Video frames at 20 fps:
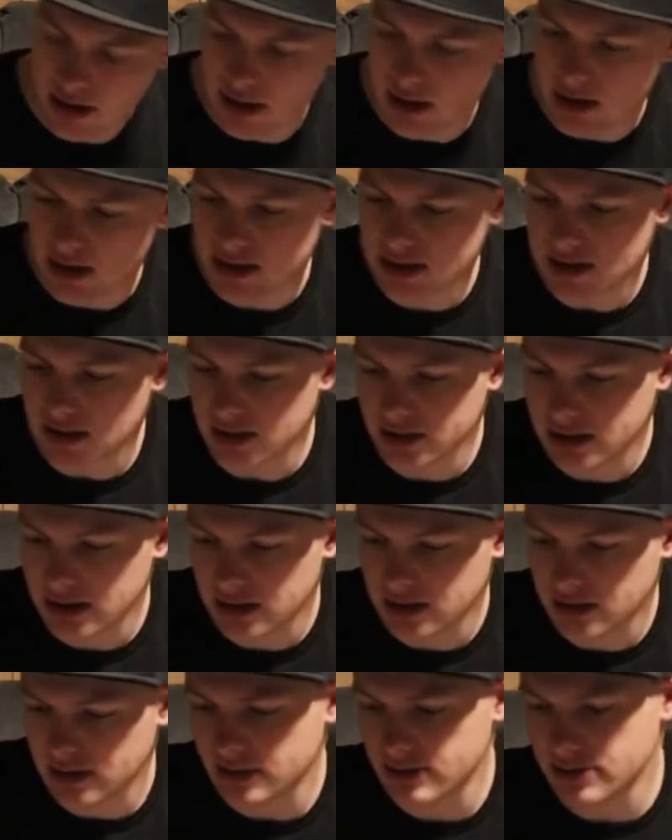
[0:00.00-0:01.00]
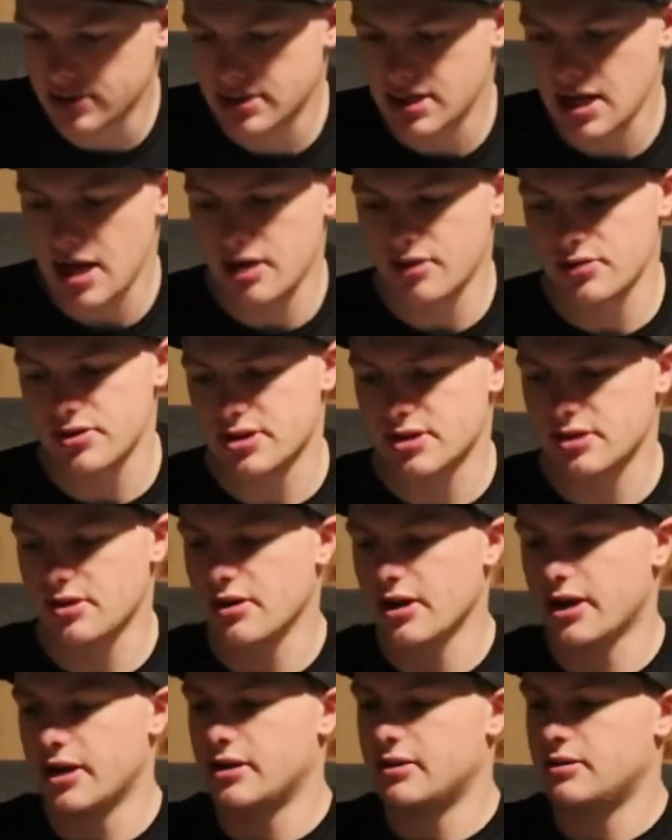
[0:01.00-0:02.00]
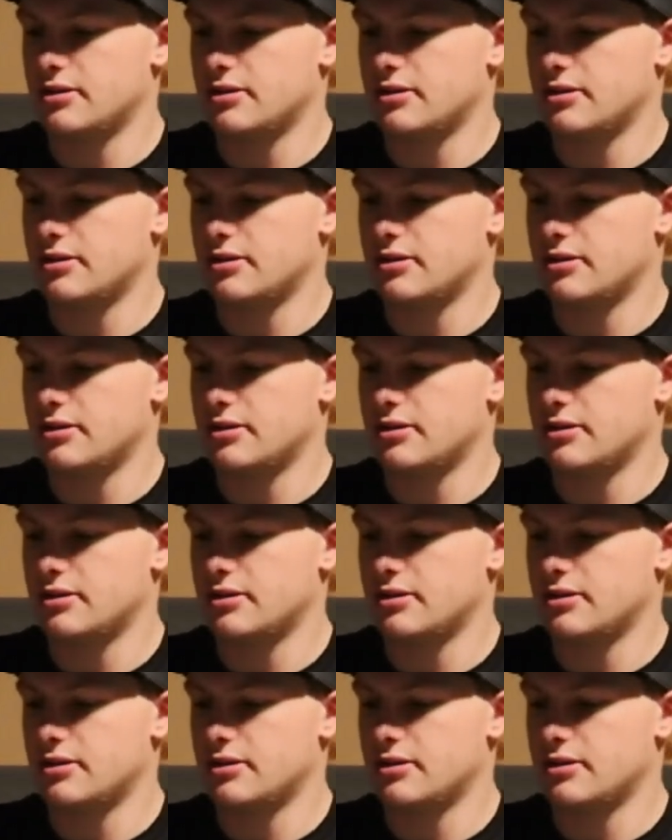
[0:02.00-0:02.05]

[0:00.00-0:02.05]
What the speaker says: it's got a little tag on the side.